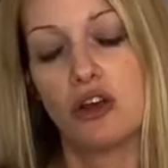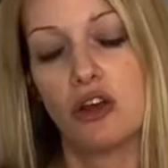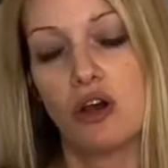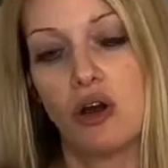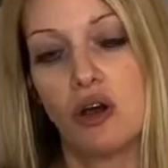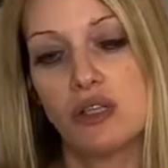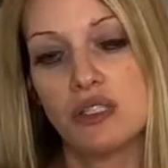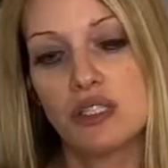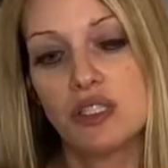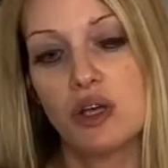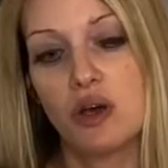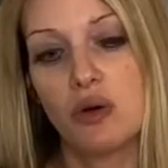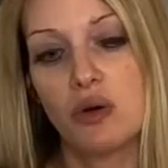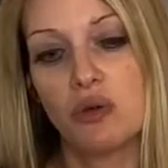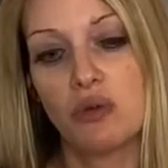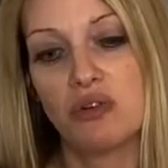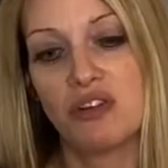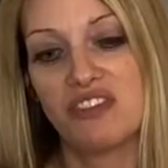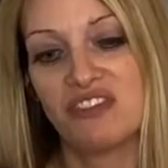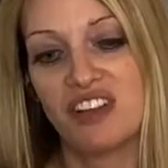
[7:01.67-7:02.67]
also
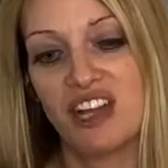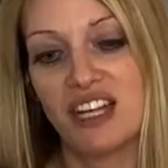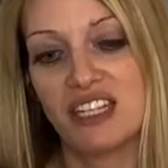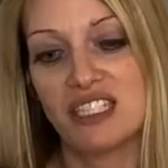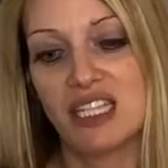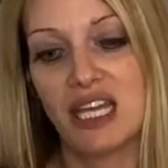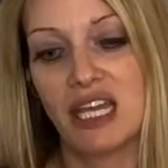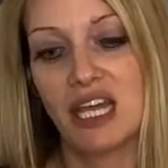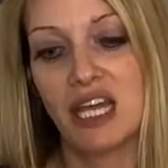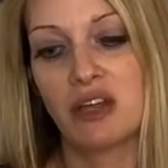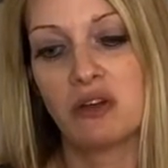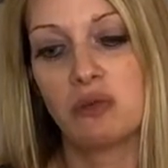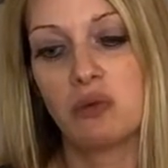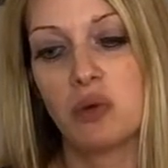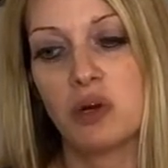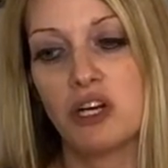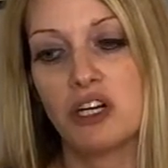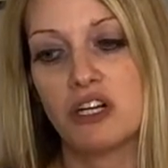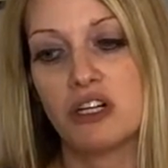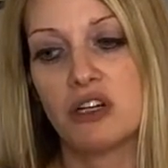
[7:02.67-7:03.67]
reflecting
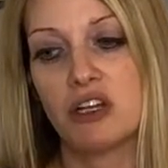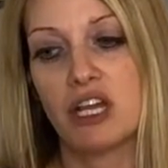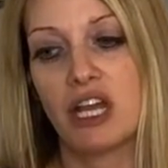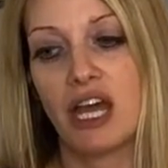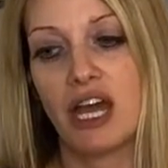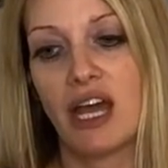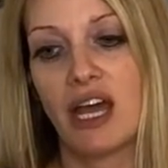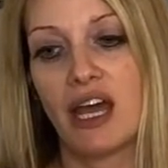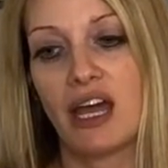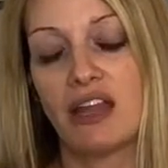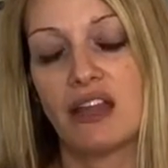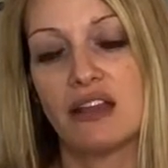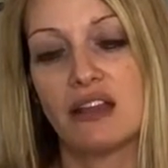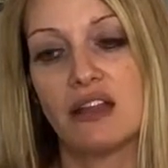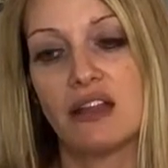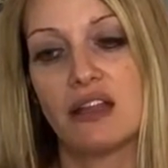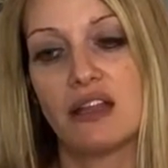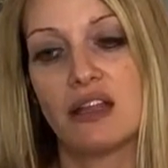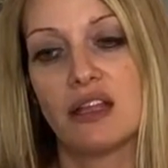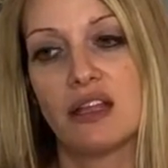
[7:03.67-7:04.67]
inward
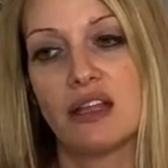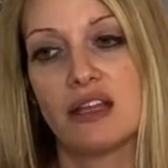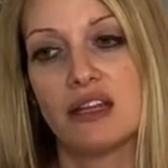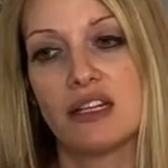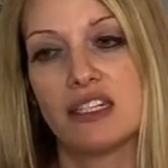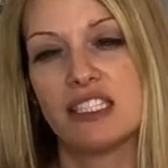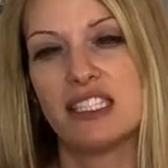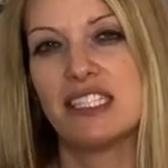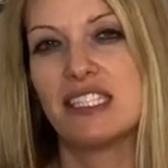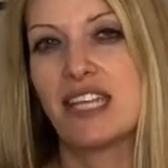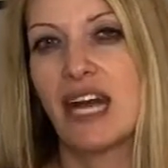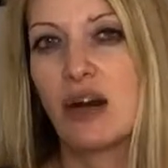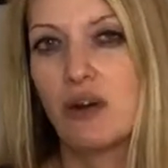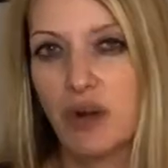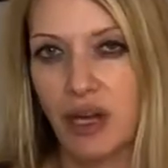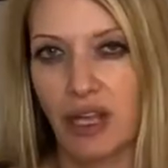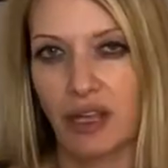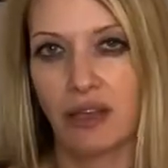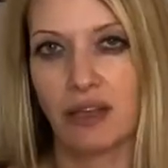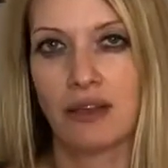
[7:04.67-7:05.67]
and doubting,